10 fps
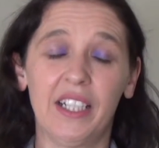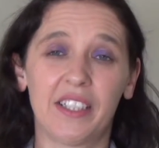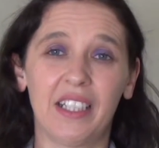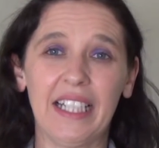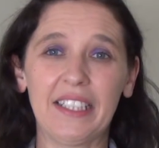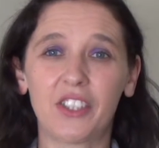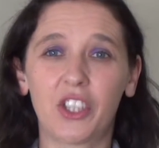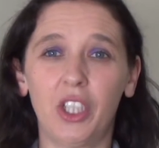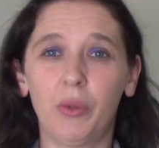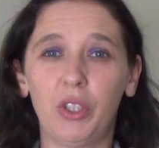So letters
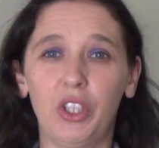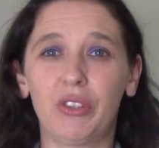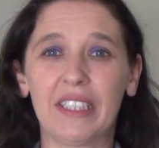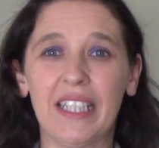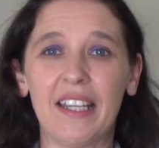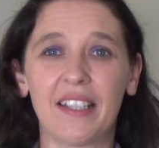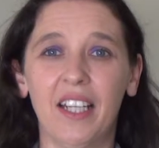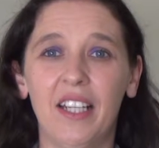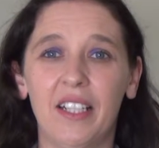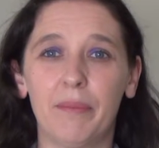Q and U
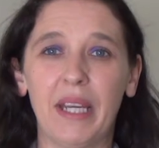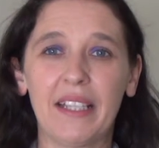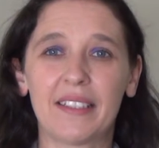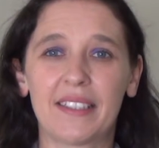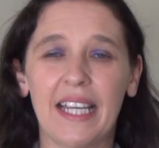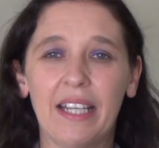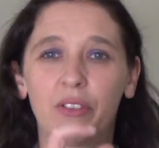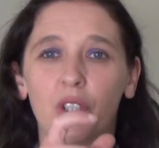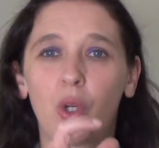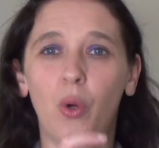together make the
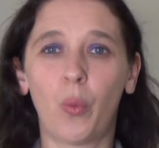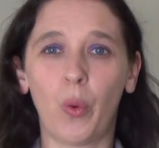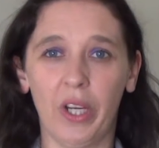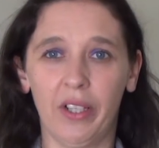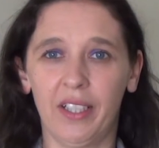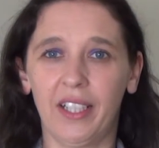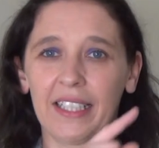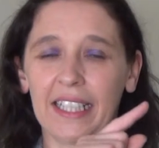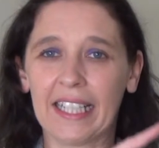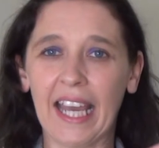sound kw,
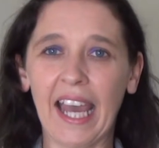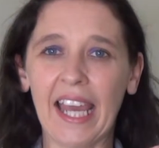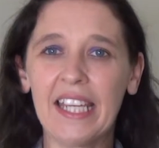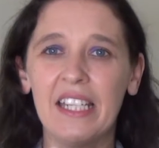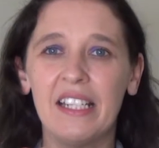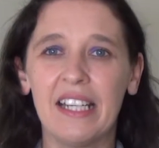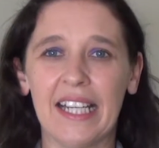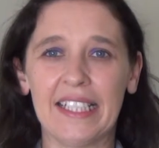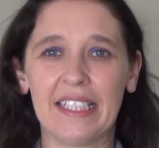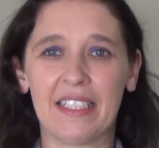like a K
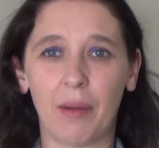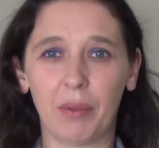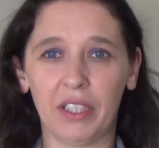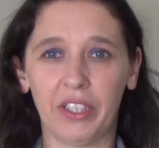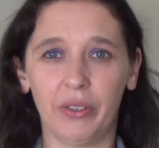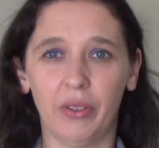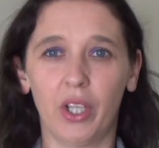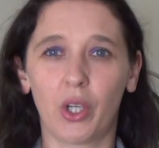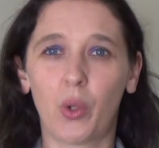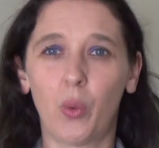and a W,
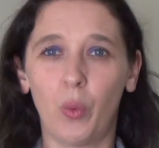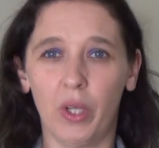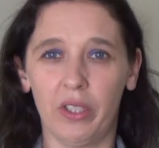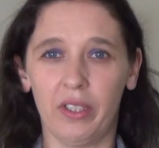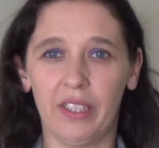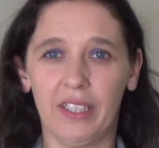kw.